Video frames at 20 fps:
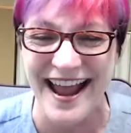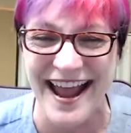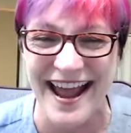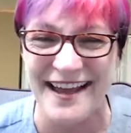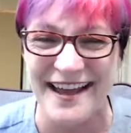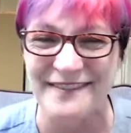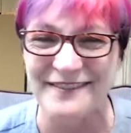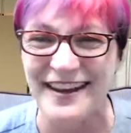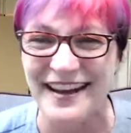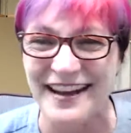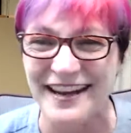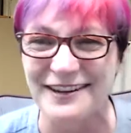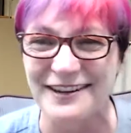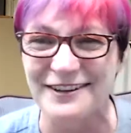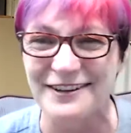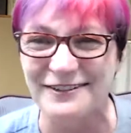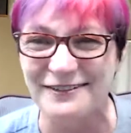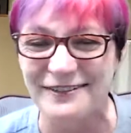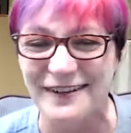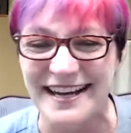Have a
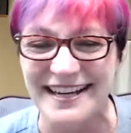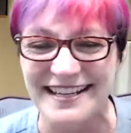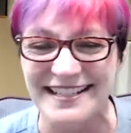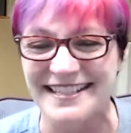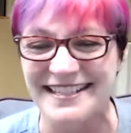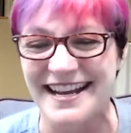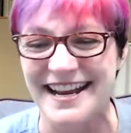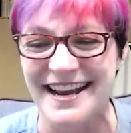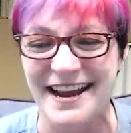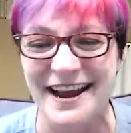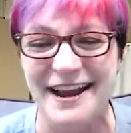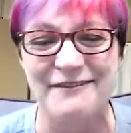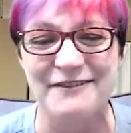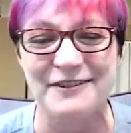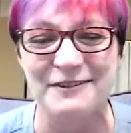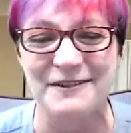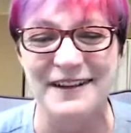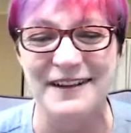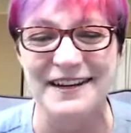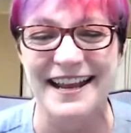great day,
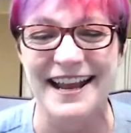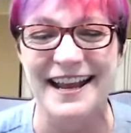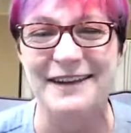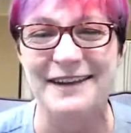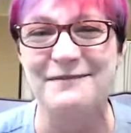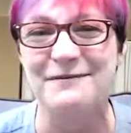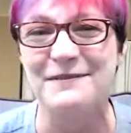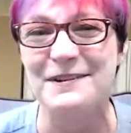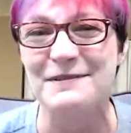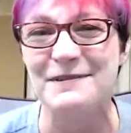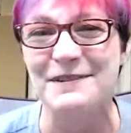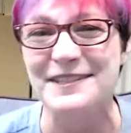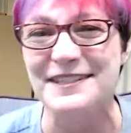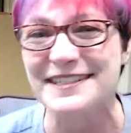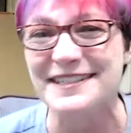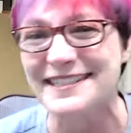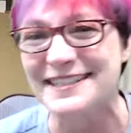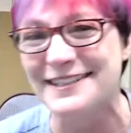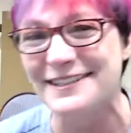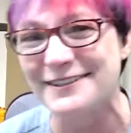everyone, and we will
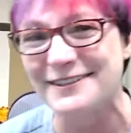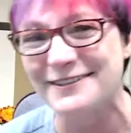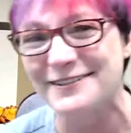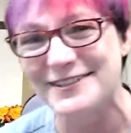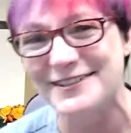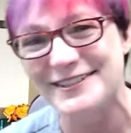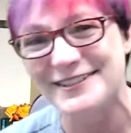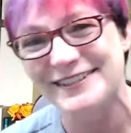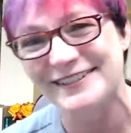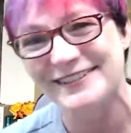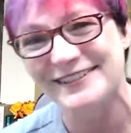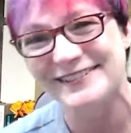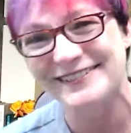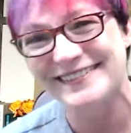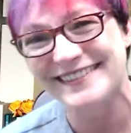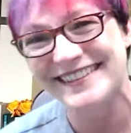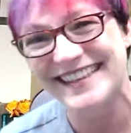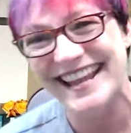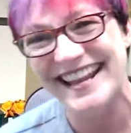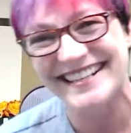see you soon.
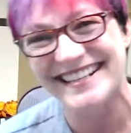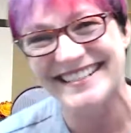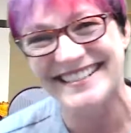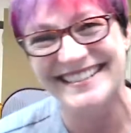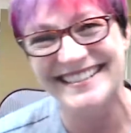Thanks.